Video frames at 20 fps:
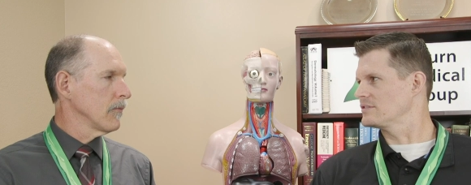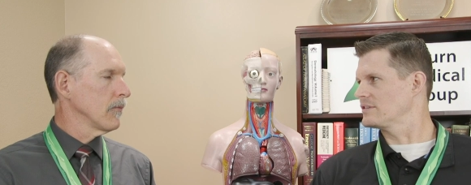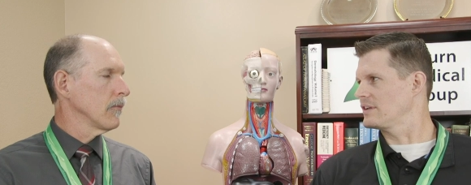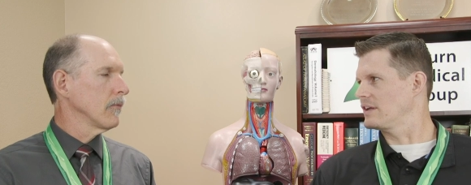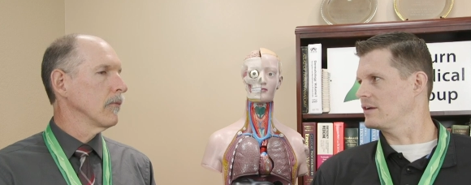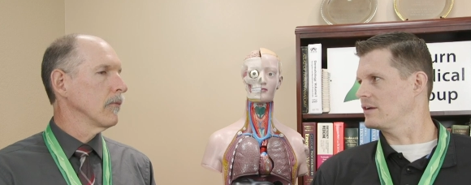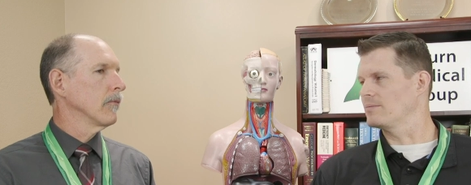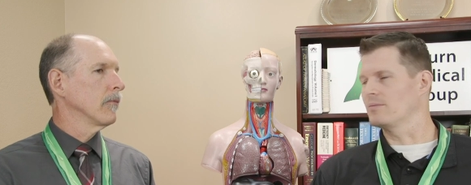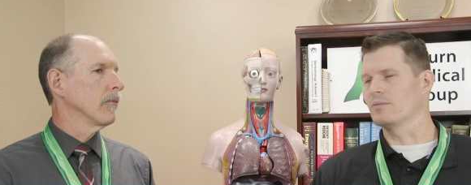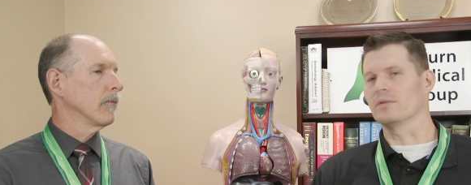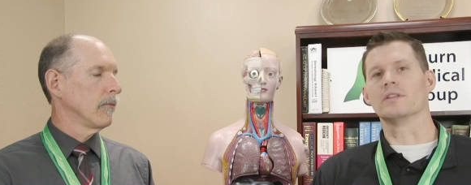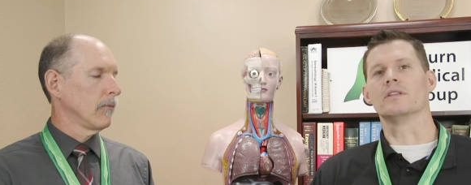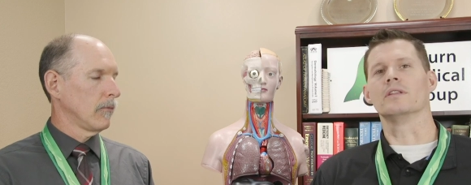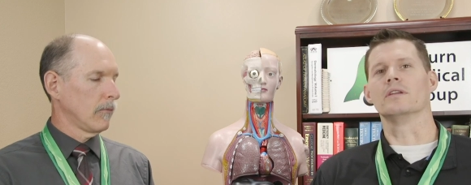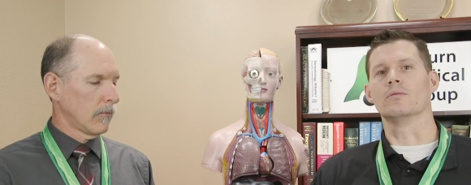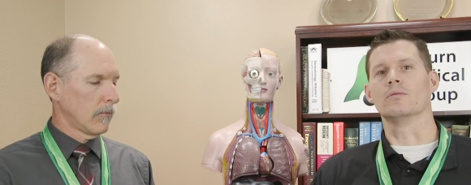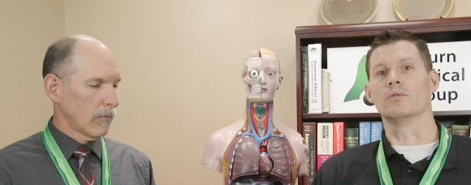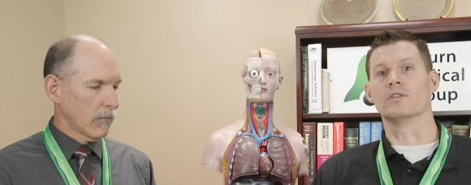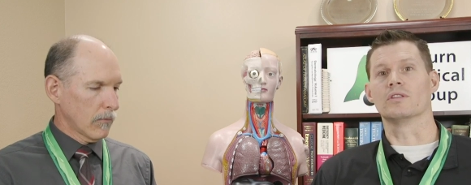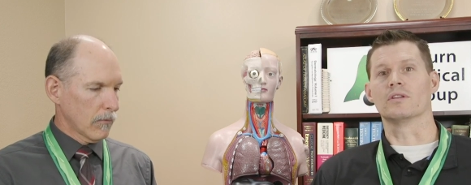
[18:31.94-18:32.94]
Speaker 1: just to help
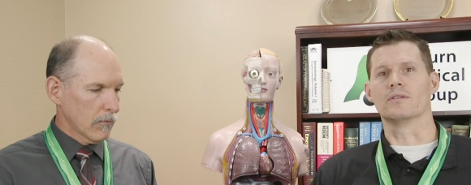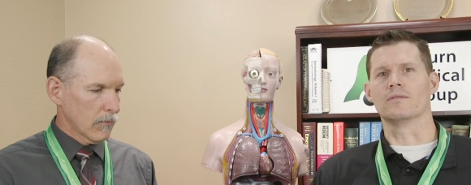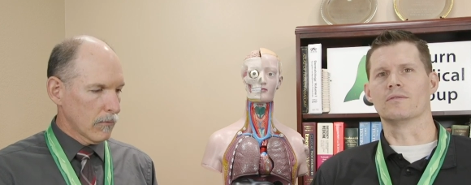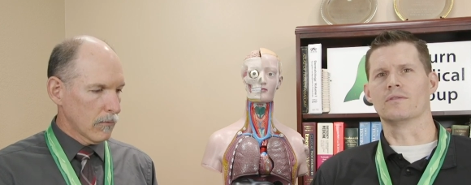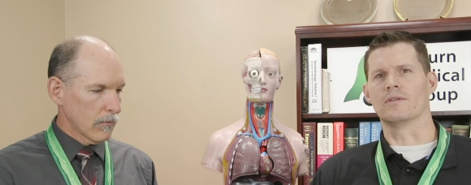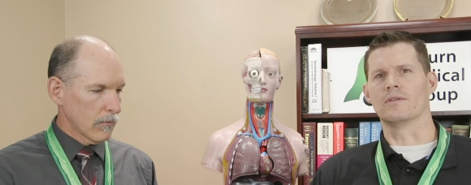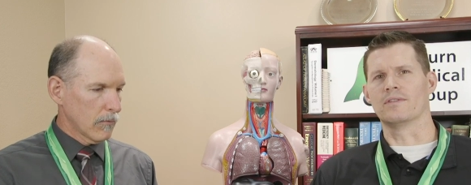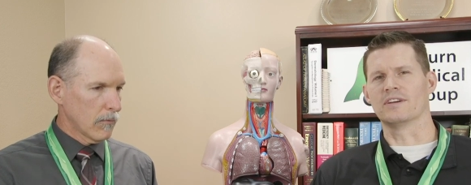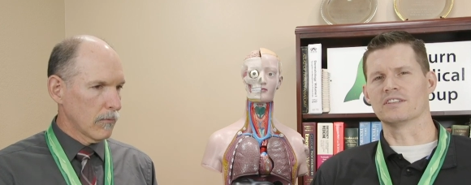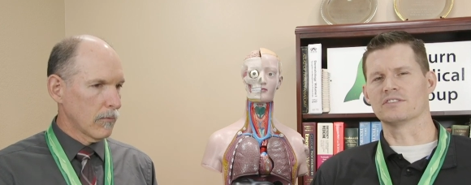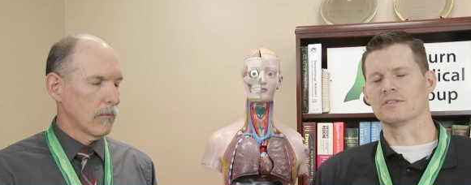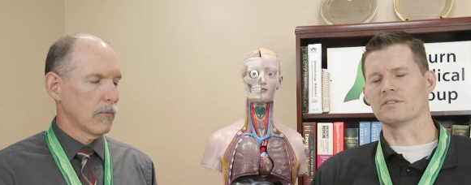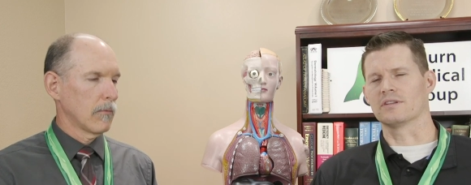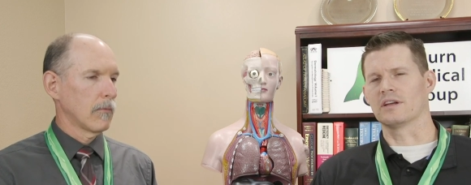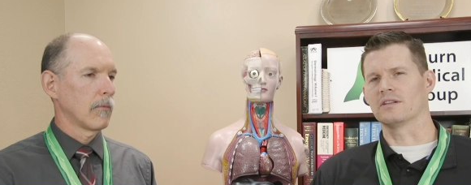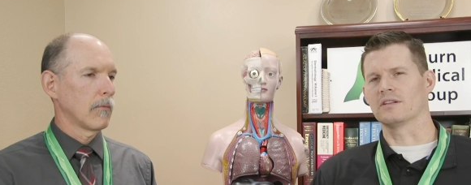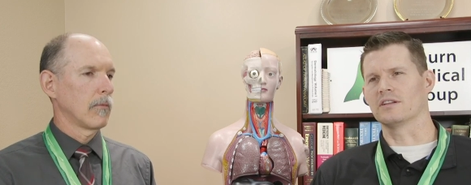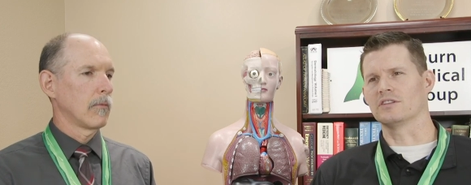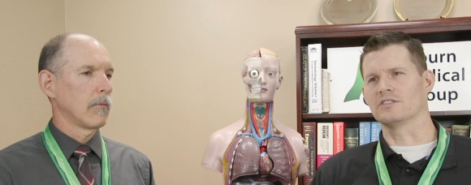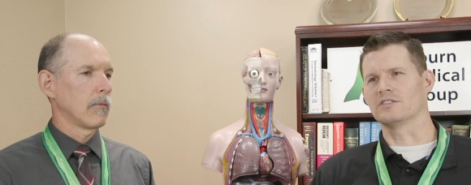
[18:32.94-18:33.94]
with the vessel
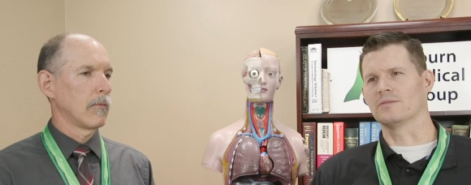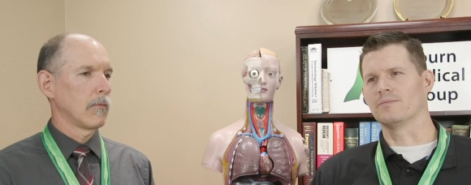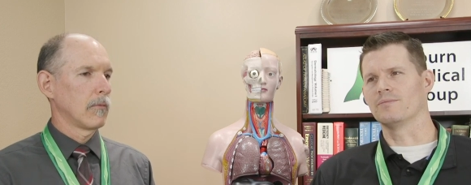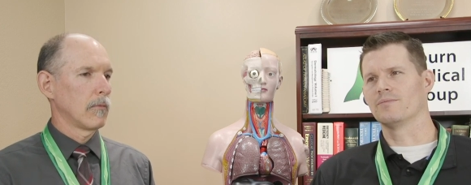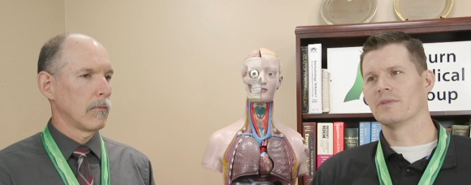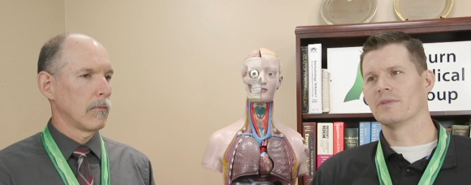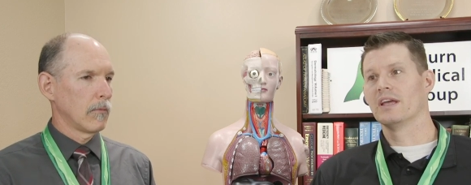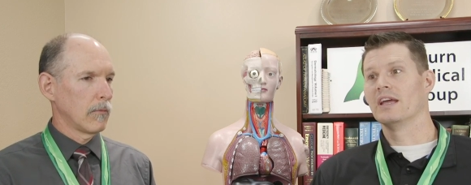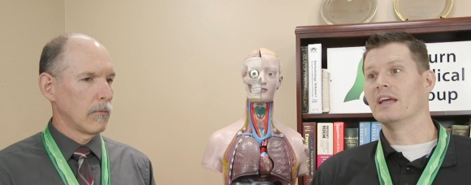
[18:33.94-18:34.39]
dilation.